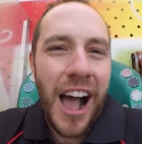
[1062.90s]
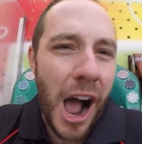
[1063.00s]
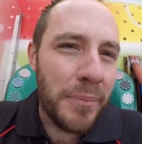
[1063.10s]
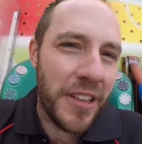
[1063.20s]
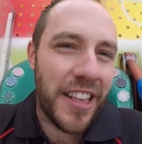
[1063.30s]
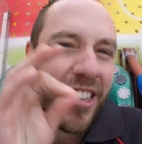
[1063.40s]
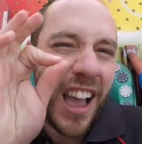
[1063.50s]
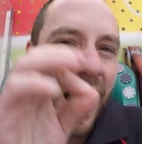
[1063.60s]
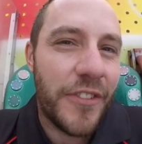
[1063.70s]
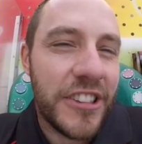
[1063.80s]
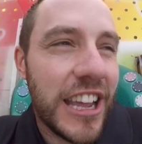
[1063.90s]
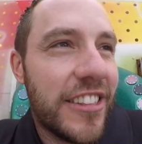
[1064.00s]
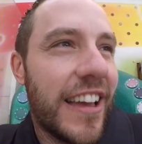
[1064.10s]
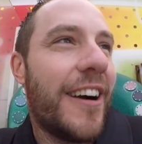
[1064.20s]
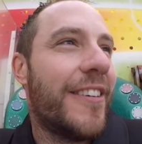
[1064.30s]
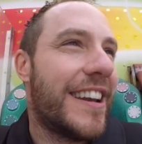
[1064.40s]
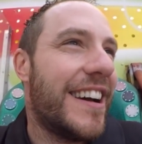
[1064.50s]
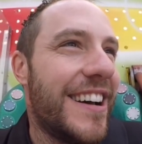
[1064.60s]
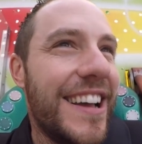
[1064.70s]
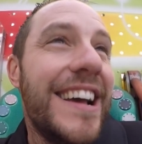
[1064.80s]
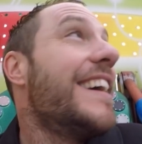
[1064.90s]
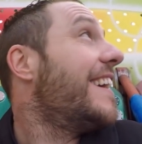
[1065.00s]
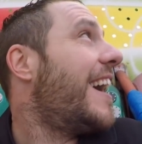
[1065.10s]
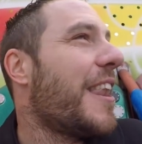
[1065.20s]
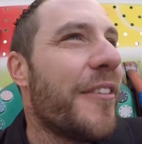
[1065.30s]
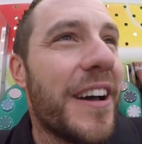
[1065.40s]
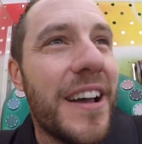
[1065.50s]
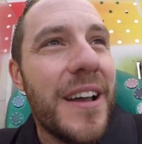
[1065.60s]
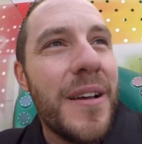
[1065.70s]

I'm just a sucker for detail and uh, I love it.